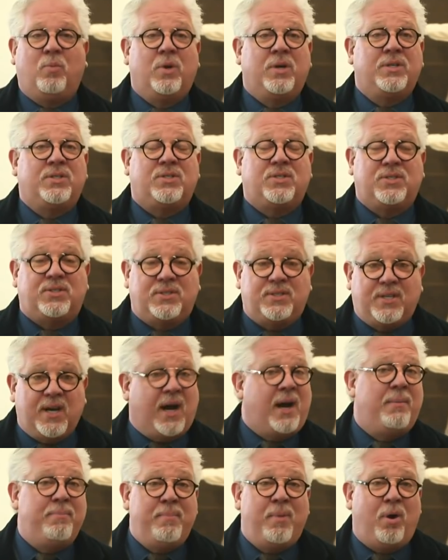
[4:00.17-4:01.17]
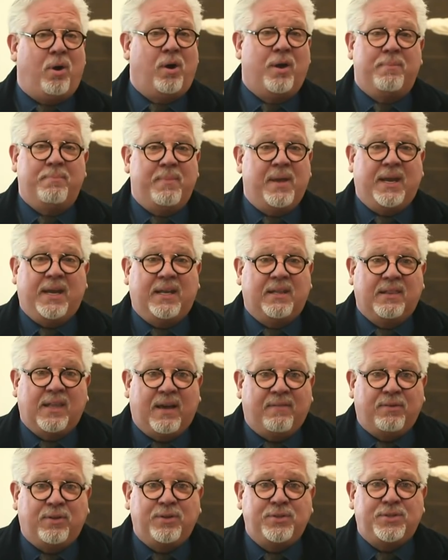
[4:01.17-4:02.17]
was dumb on many
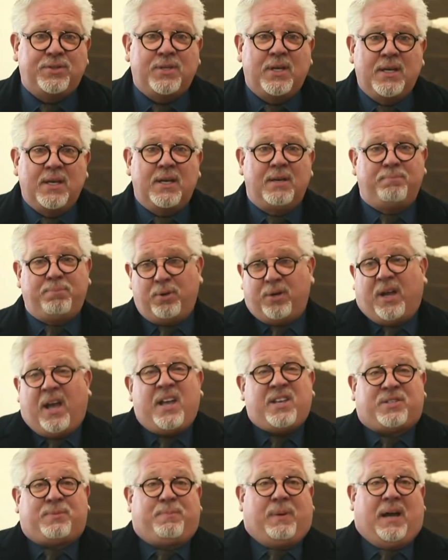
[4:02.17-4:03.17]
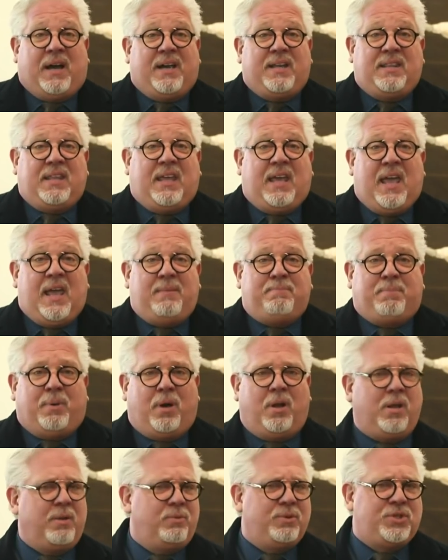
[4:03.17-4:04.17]
levels. Put us behind the eight
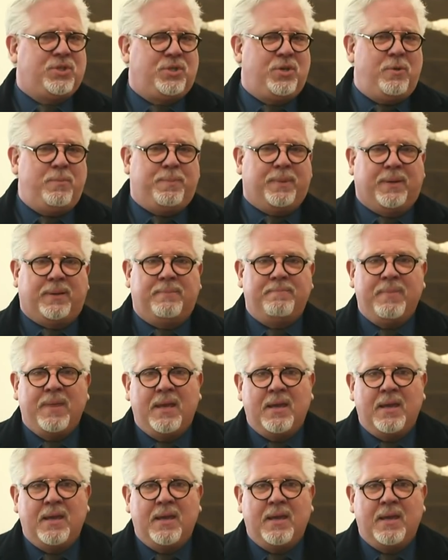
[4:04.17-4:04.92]
ball. It was stupid.